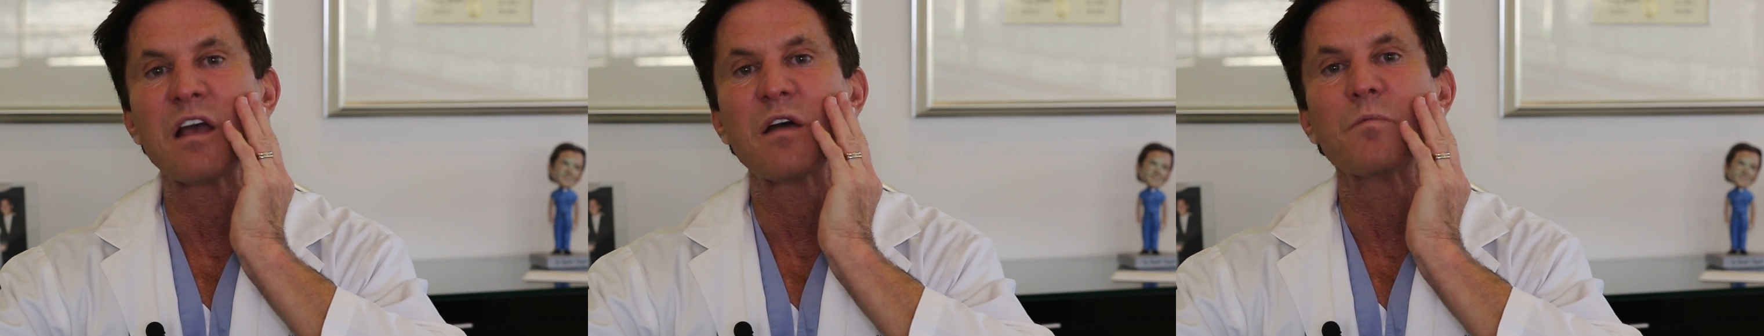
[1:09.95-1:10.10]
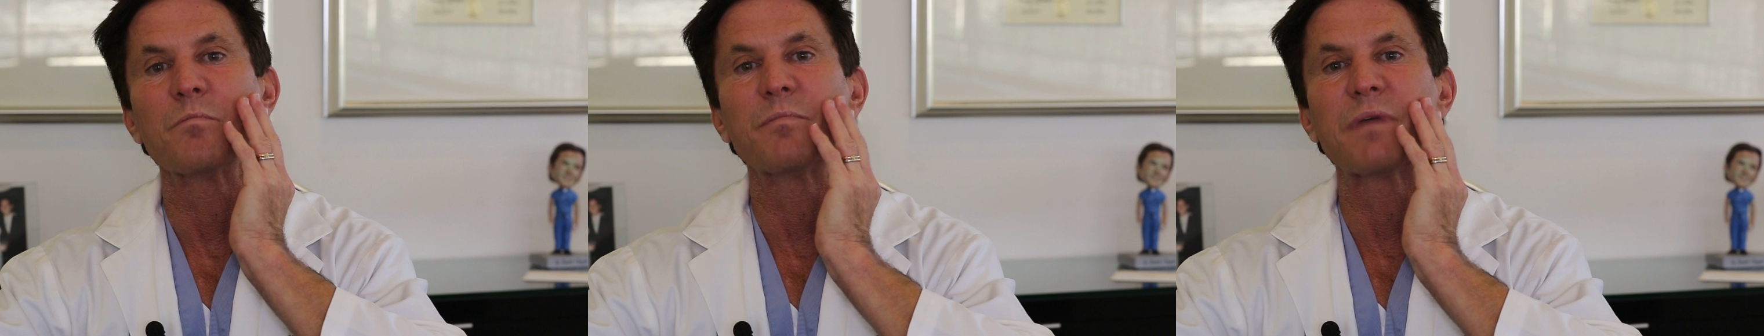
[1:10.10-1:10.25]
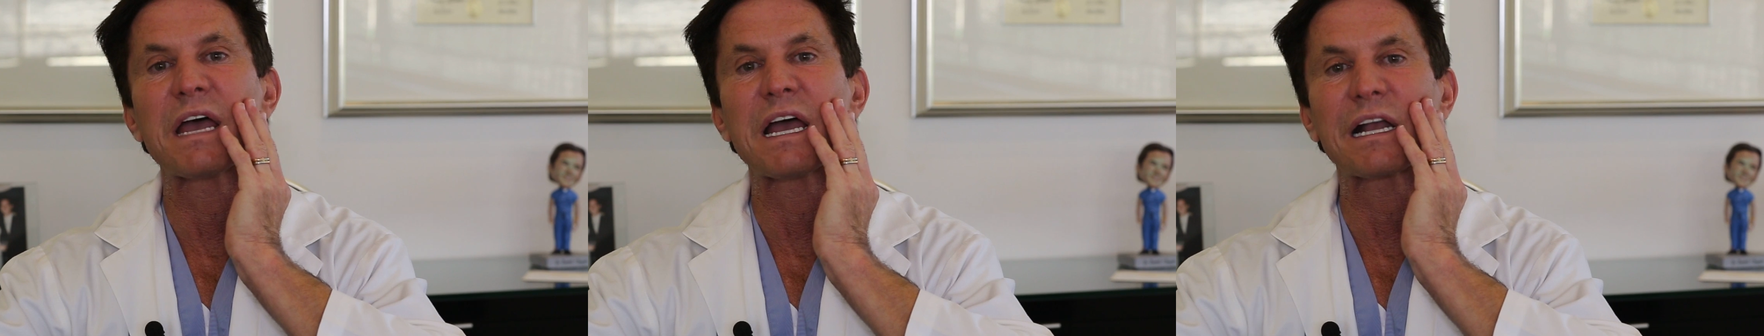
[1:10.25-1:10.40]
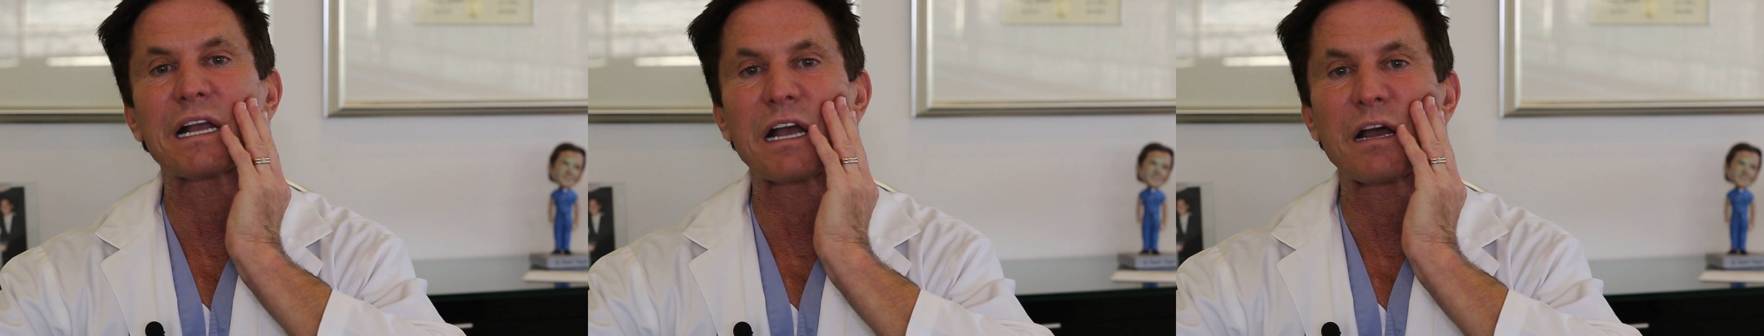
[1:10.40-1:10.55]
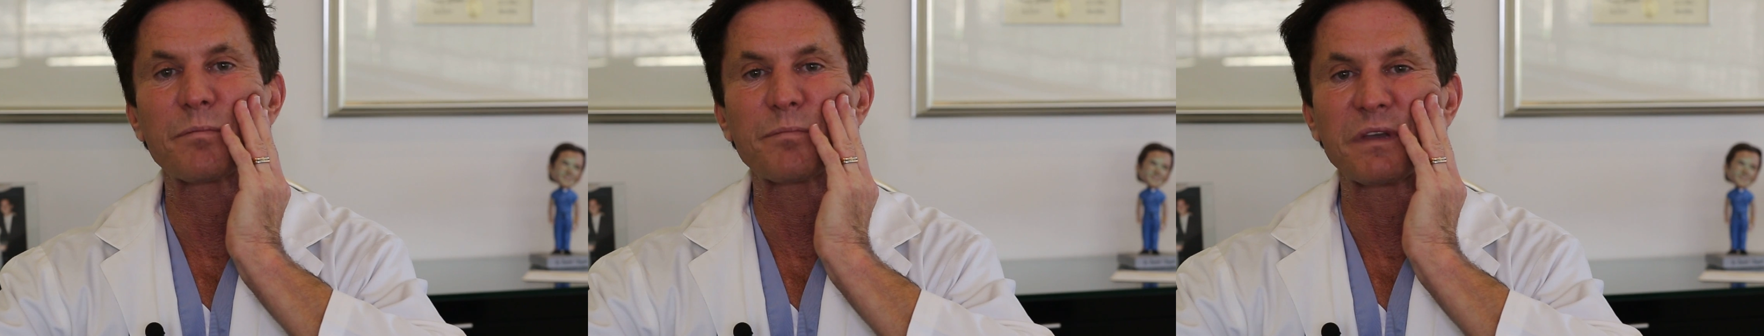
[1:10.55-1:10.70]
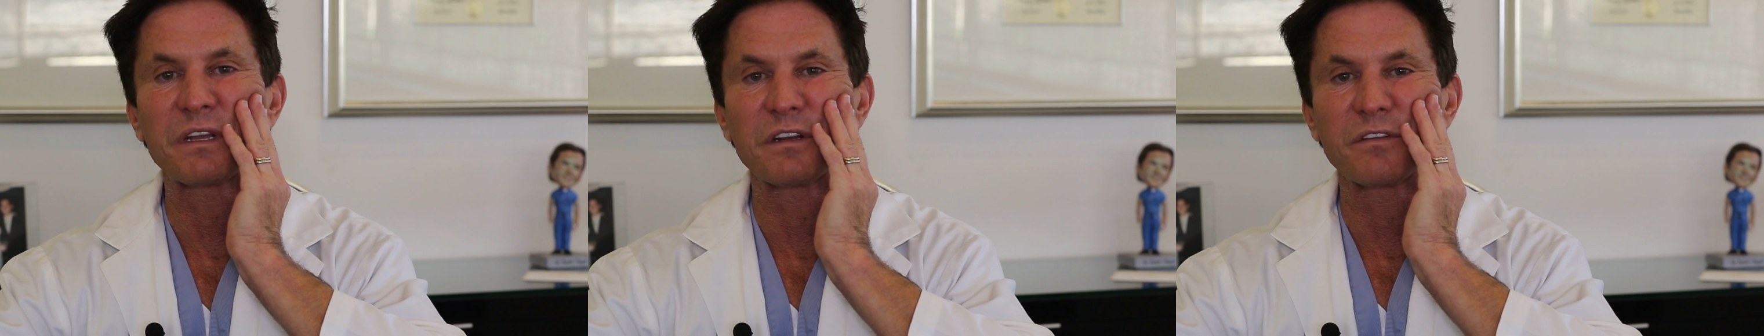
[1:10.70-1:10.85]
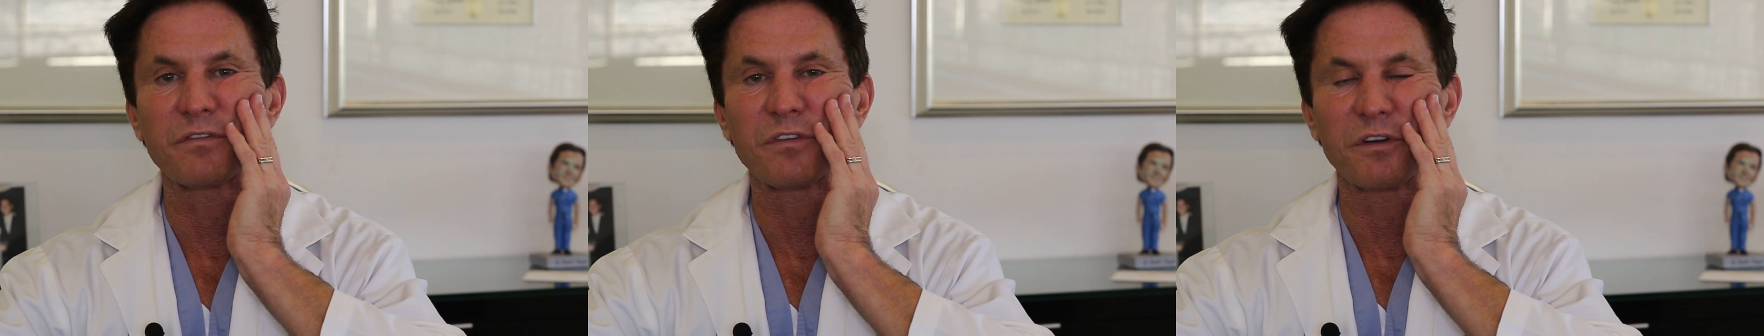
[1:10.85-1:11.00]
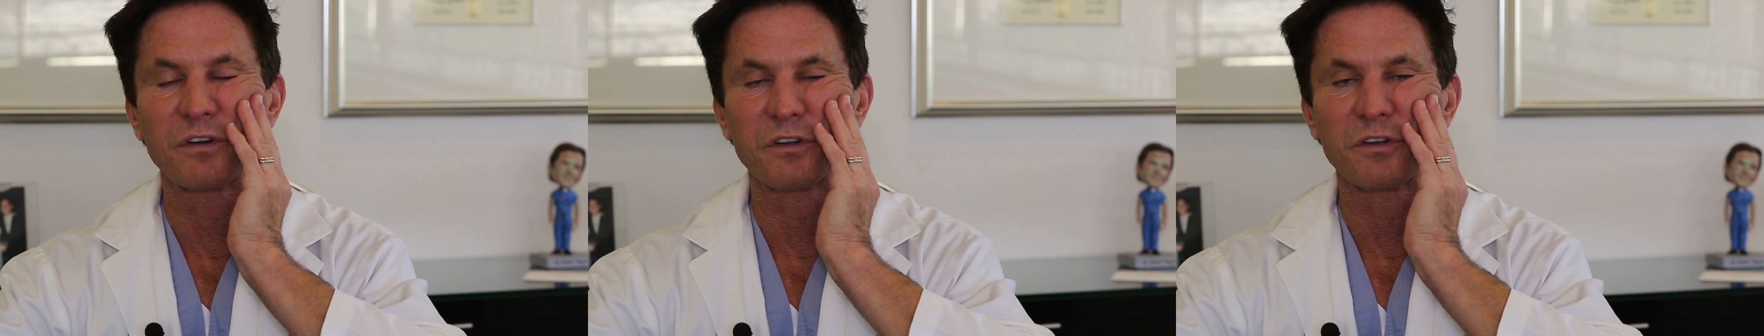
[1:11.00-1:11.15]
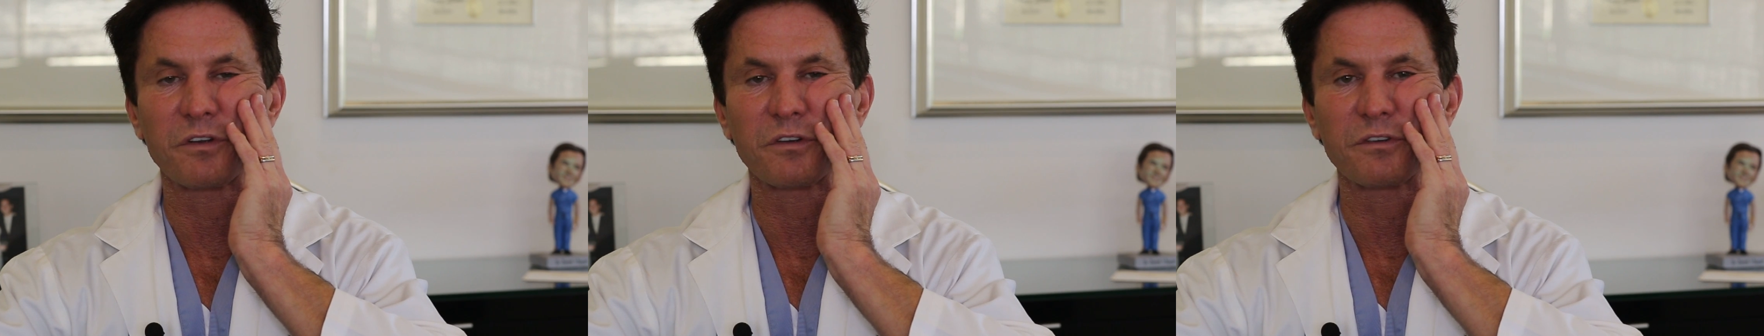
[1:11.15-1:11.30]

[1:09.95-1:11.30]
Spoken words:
back up in a vertical